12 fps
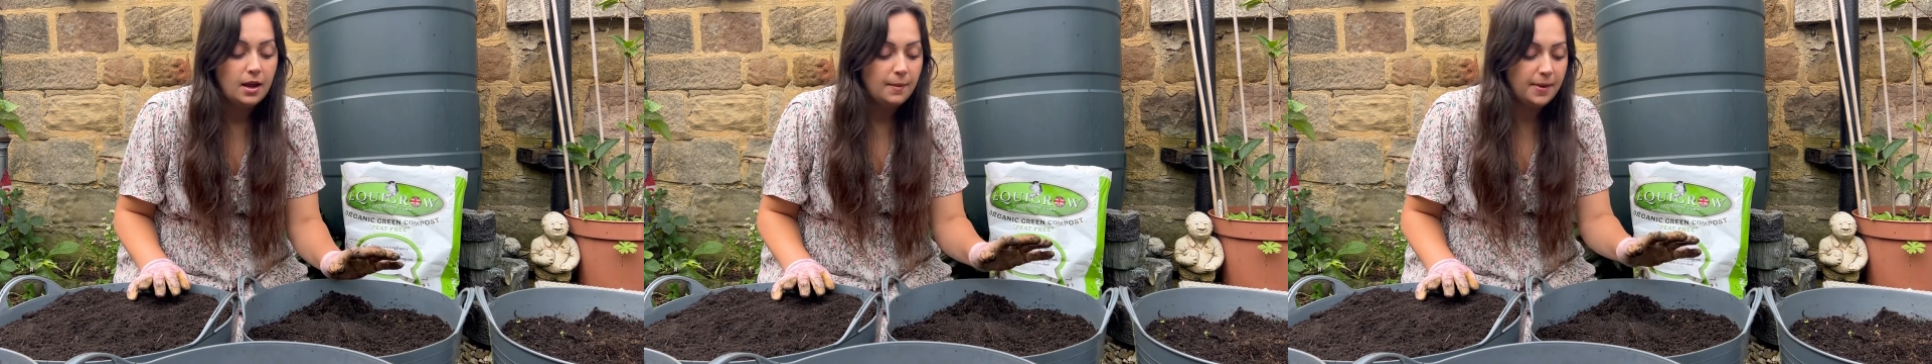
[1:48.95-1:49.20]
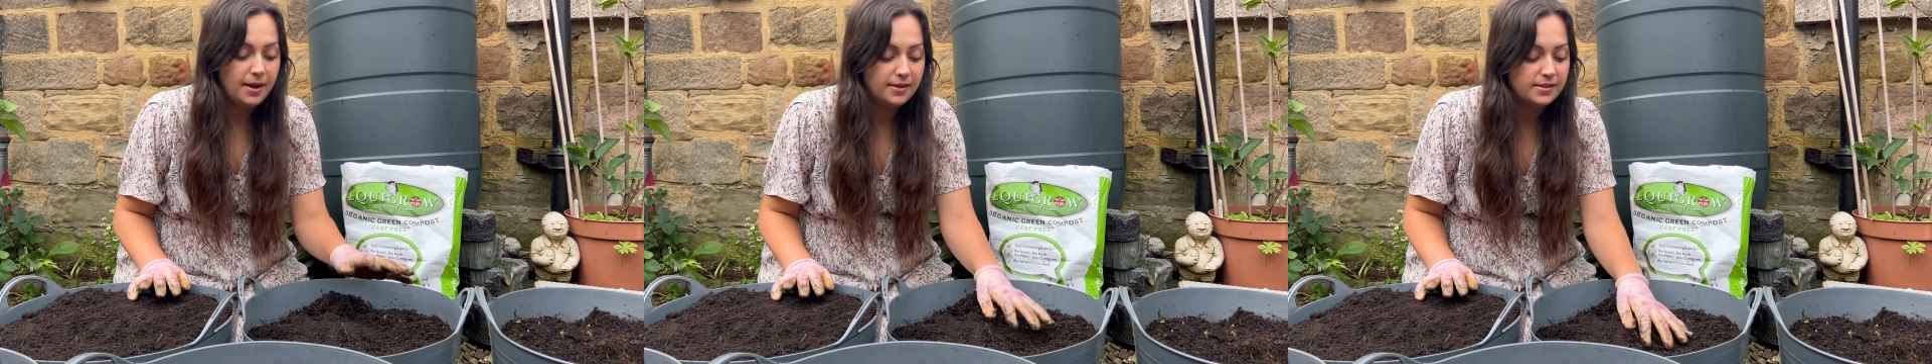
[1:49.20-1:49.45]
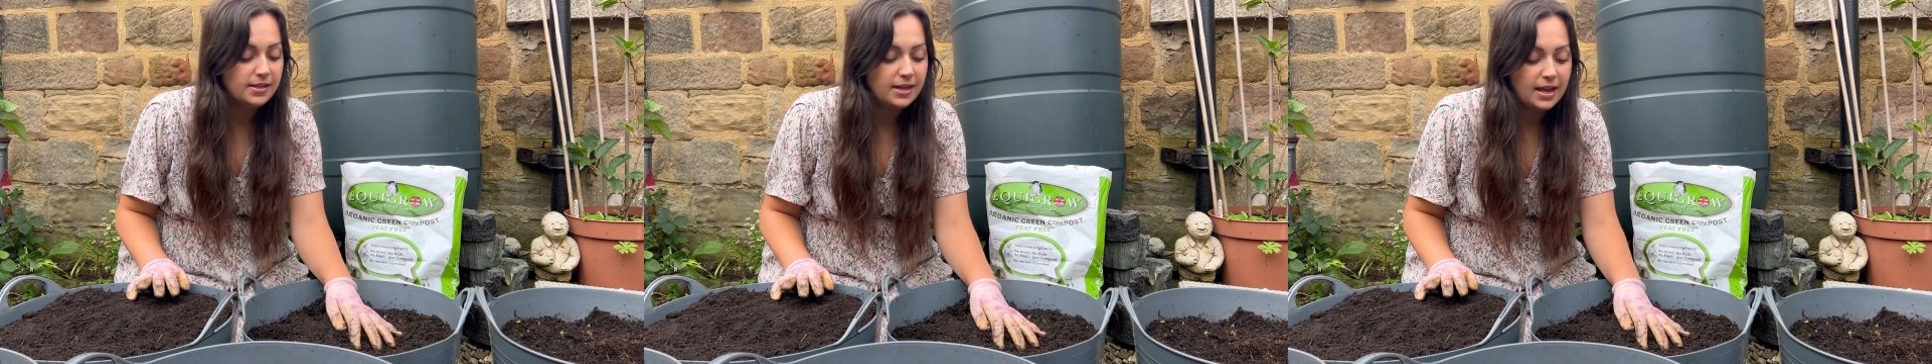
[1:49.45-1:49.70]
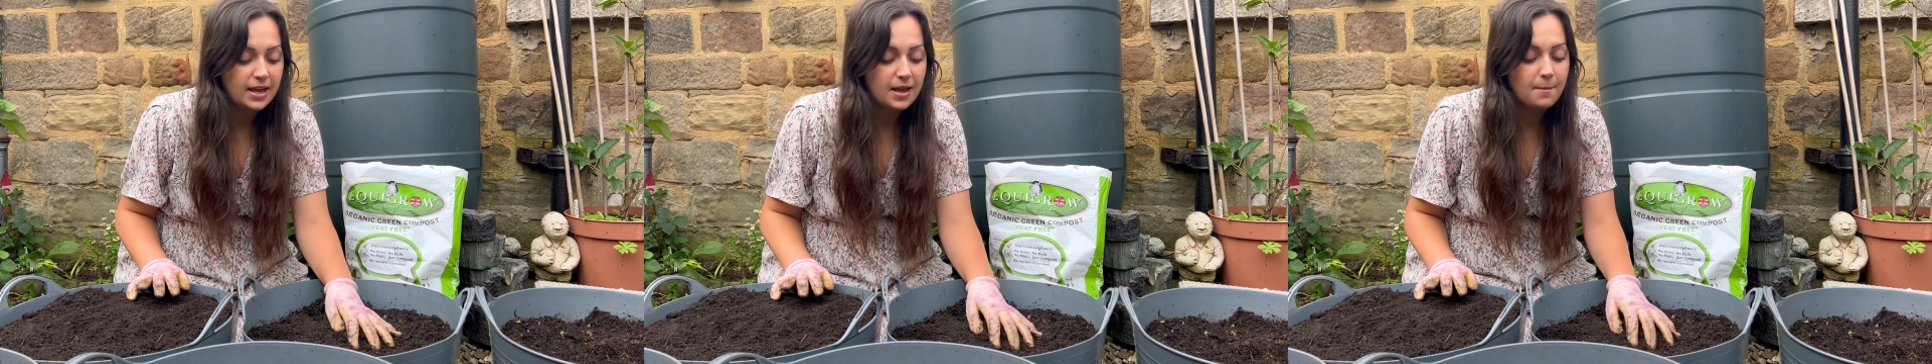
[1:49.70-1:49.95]

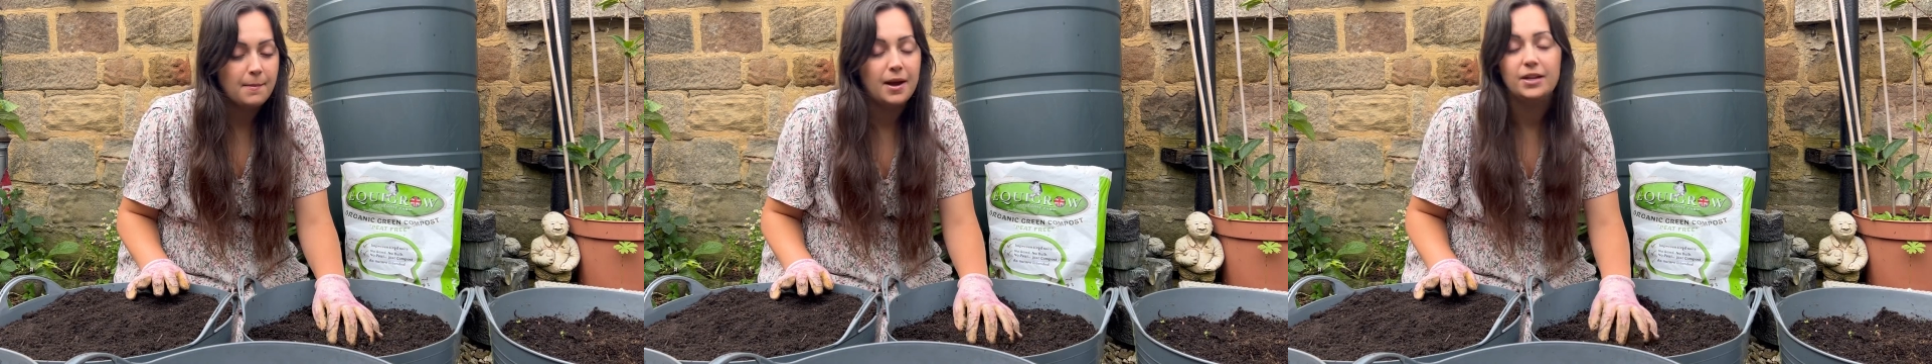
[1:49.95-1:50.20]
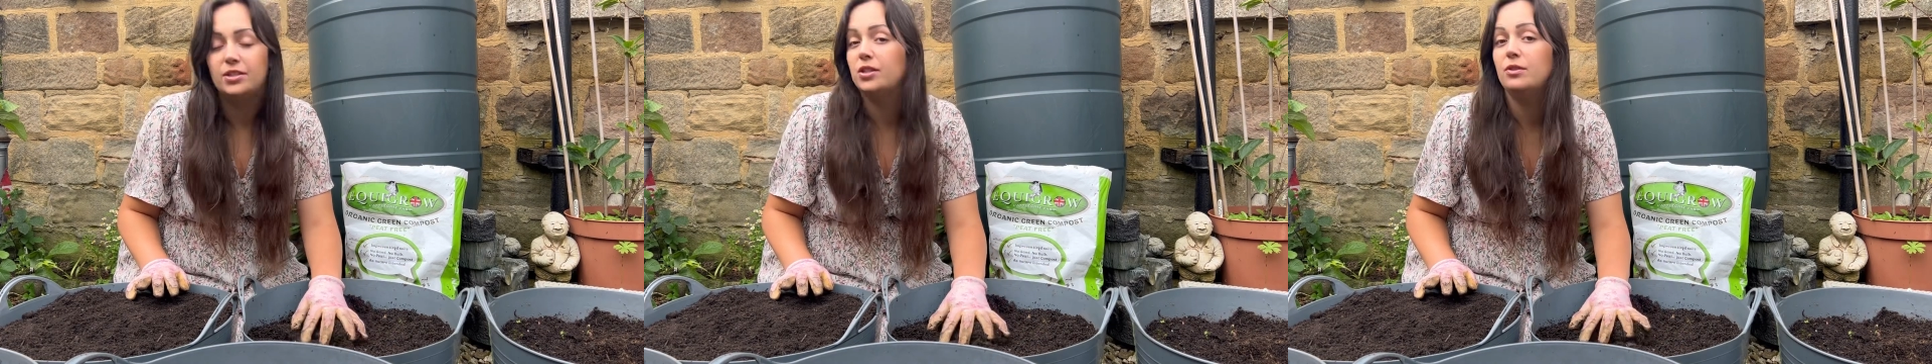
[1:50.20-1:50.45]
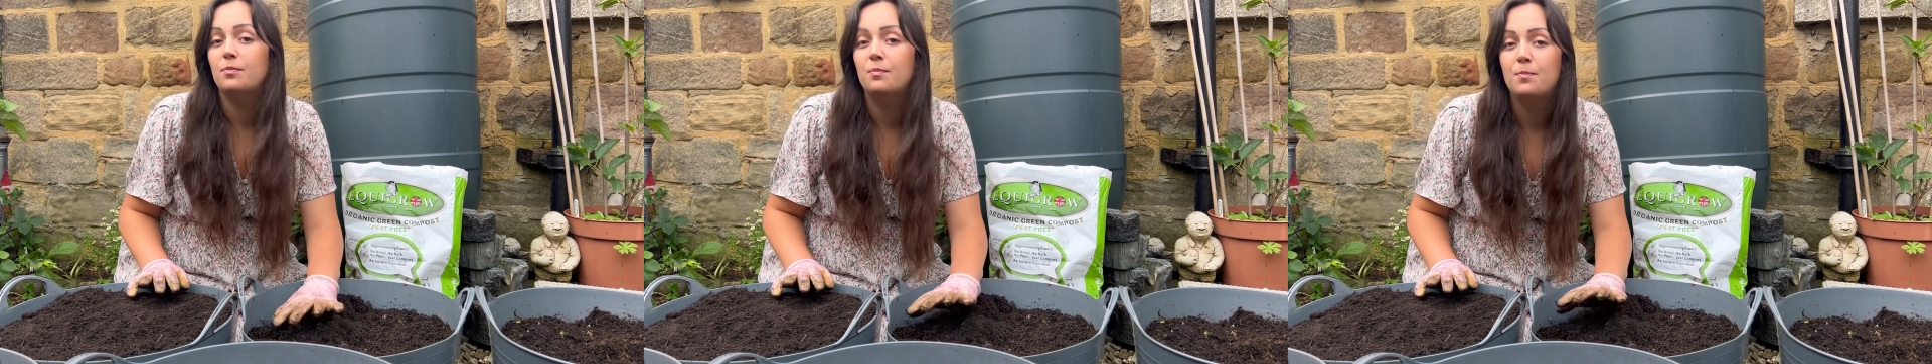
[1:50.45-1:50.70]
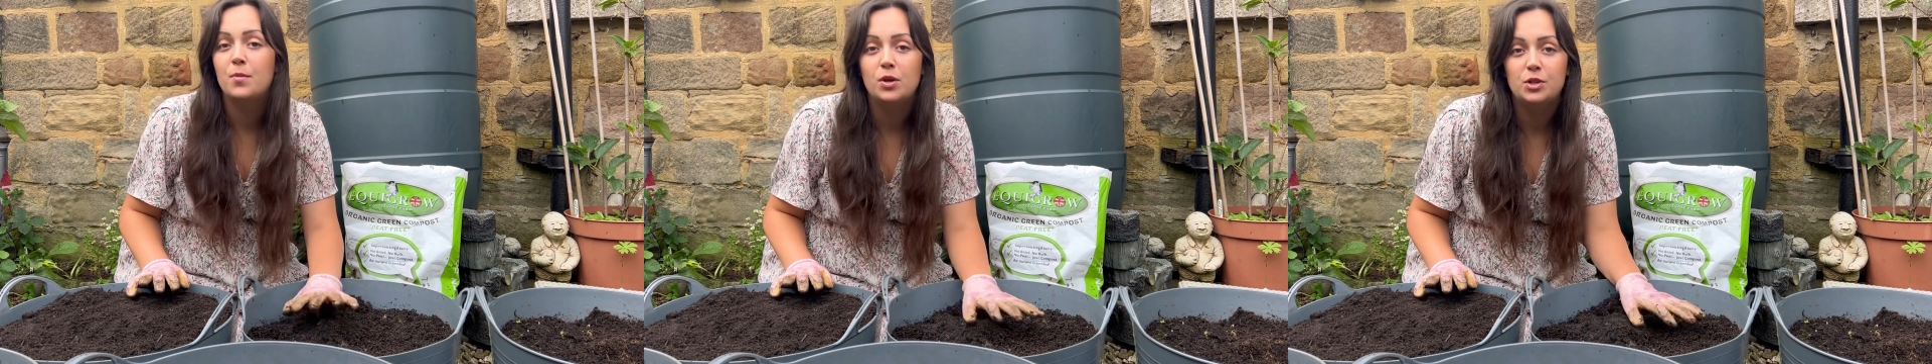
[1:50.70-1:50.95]
Personally, mine do
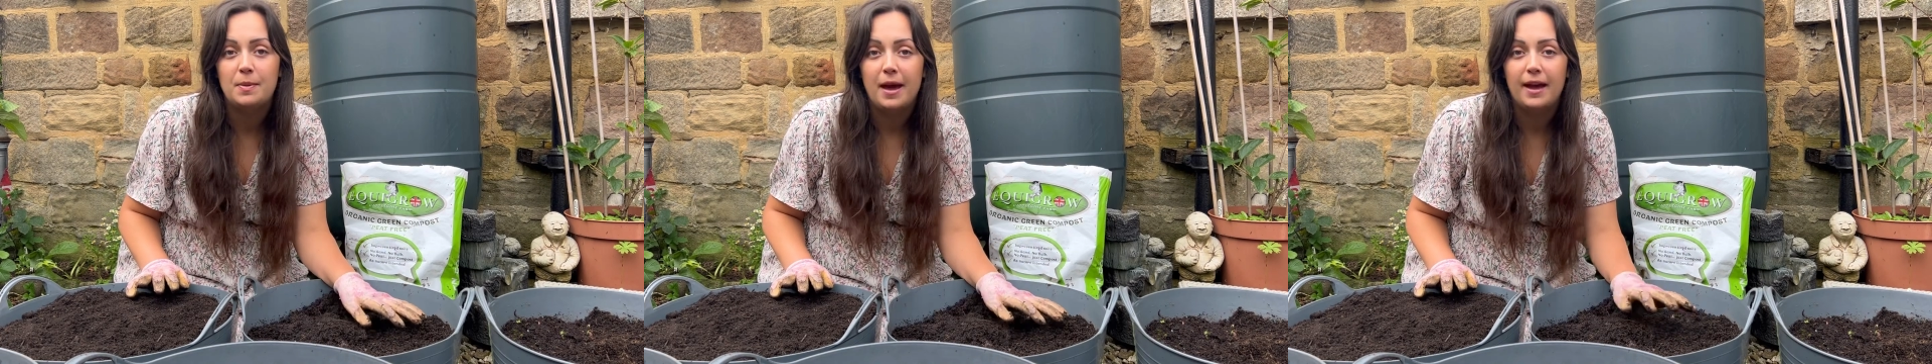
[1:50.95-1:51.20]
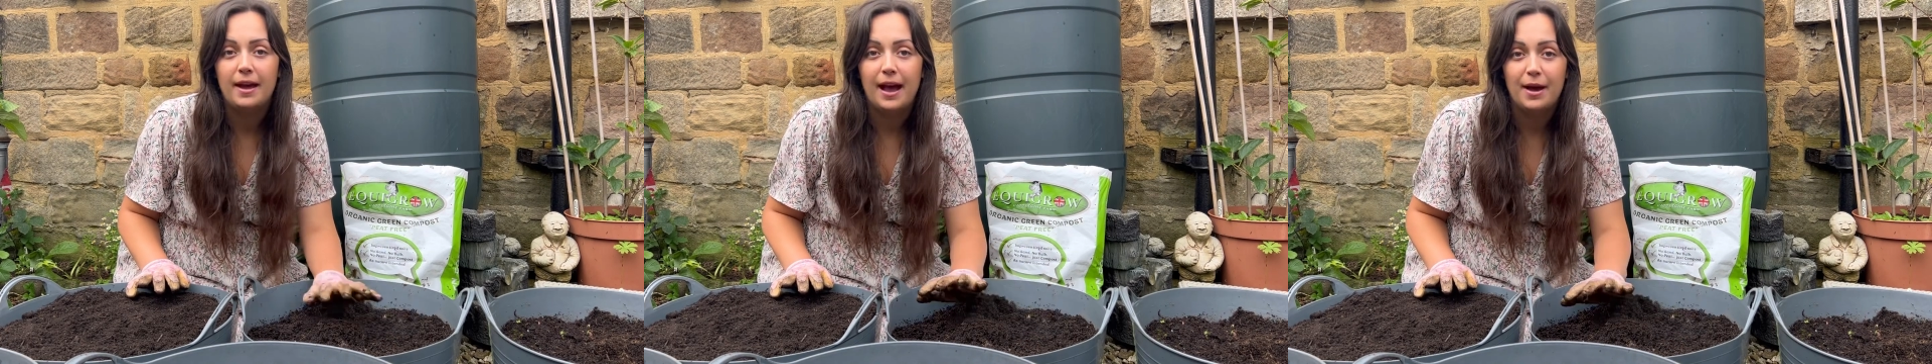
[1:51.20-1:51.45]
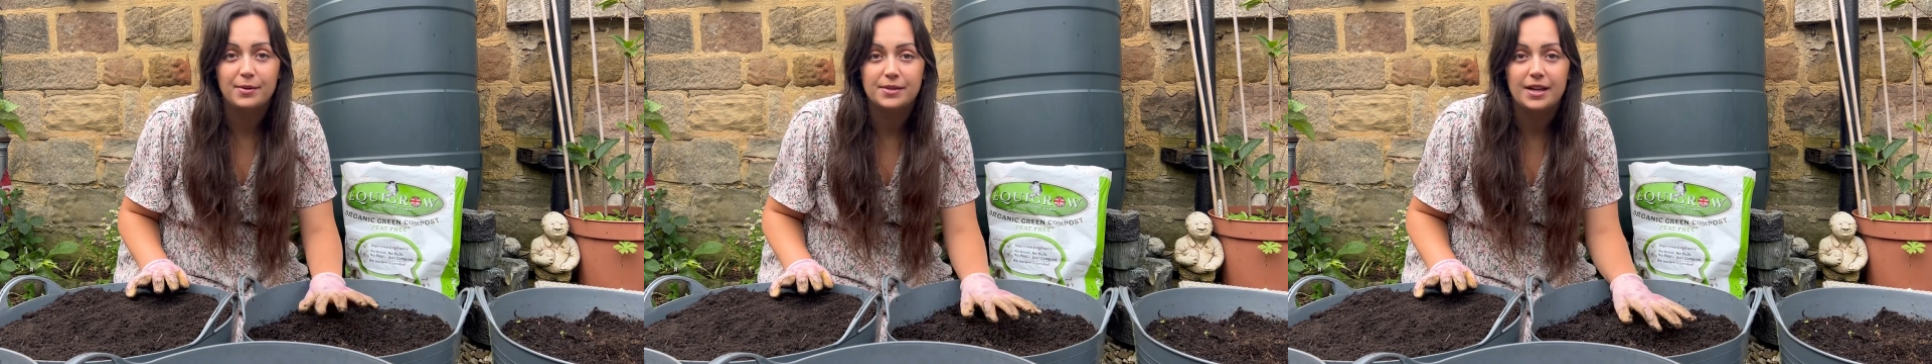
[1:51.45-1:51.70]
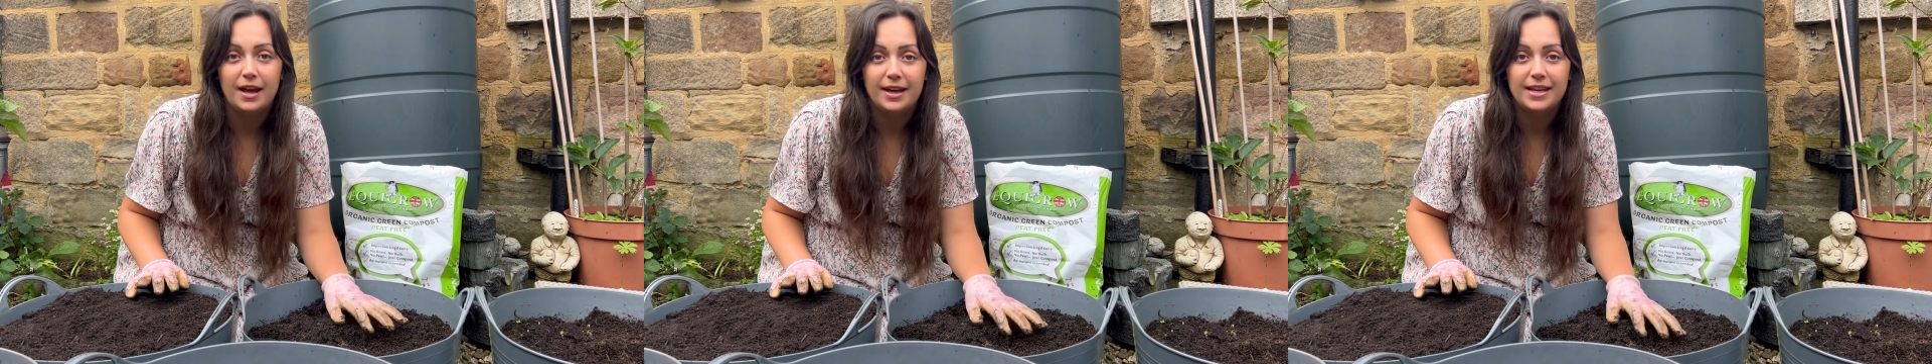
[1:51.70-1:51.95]
much better
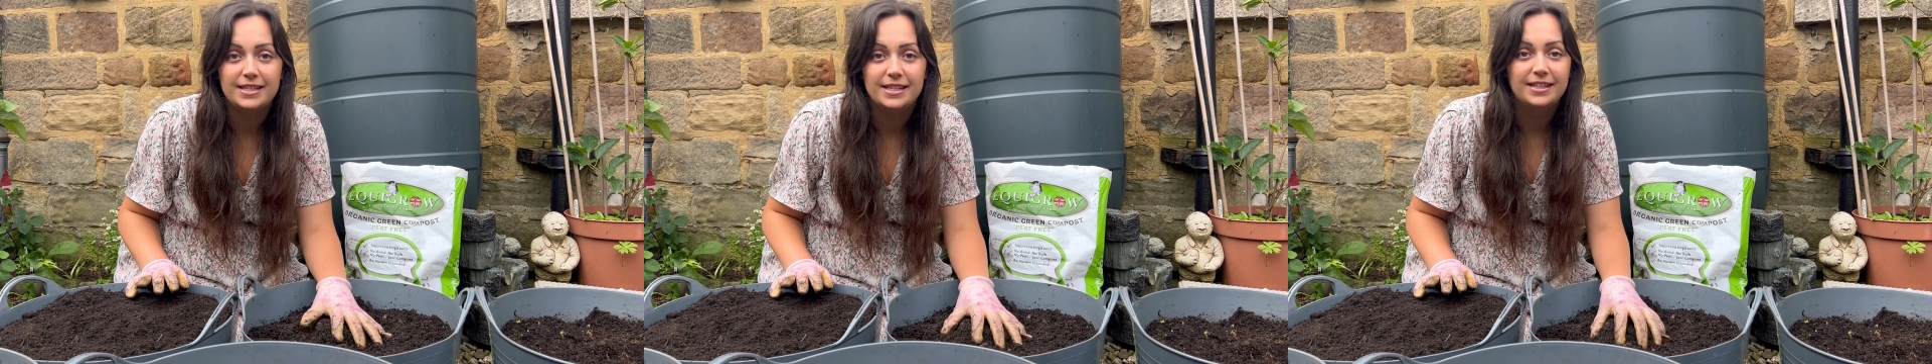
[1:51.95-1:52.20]
outside